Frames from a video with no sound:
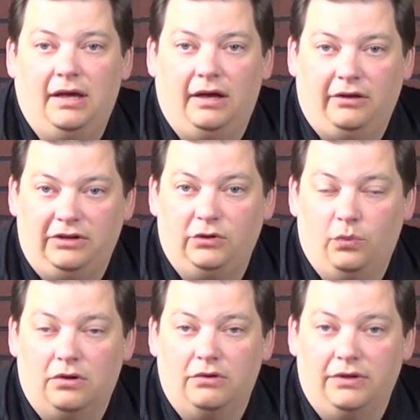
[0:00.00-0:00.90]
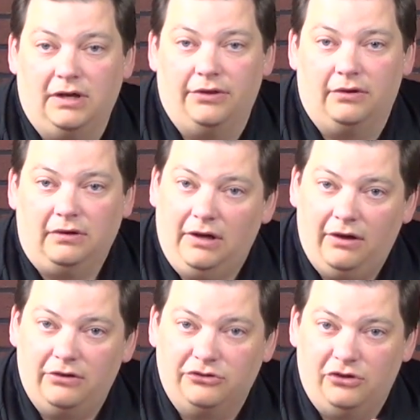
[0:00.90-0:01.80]
You need one or the other. Now, I'm
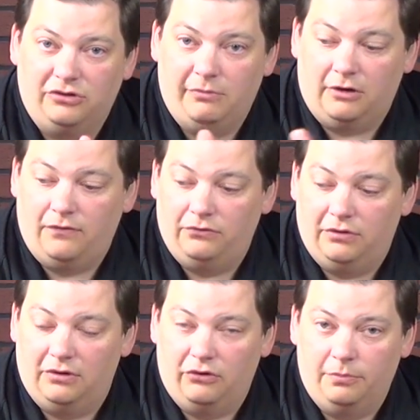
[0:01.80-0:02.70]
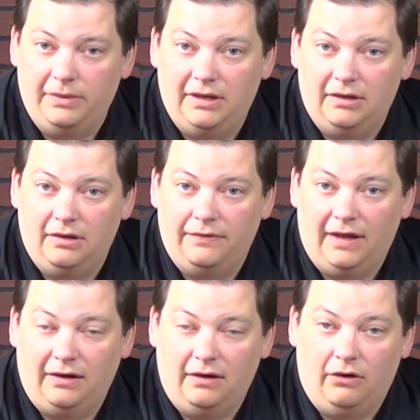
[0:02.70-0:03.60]
going to show you some microphones here in a little bit
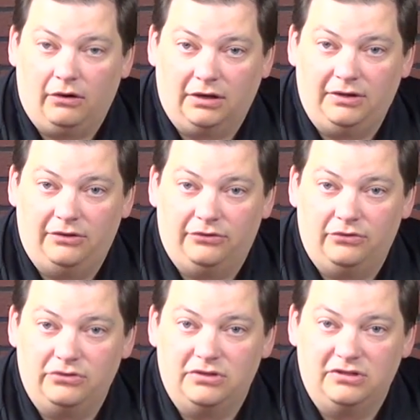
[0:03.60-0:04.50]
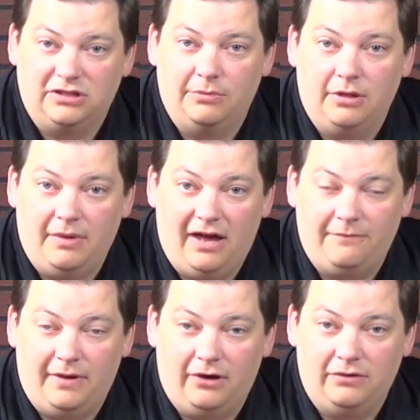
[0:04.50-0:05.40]
that are condensers. Some of them have
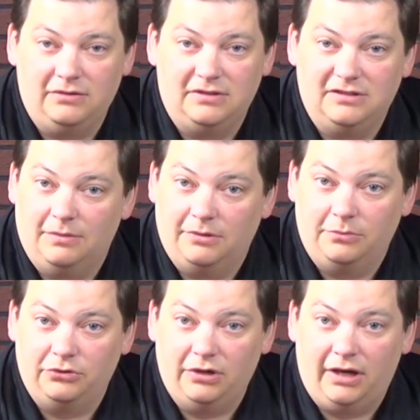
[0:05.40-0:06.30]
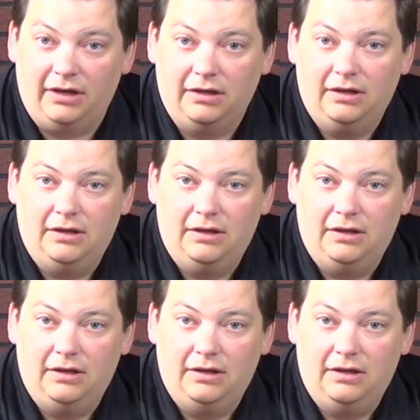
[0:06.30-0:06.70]
batteries and some of them do not.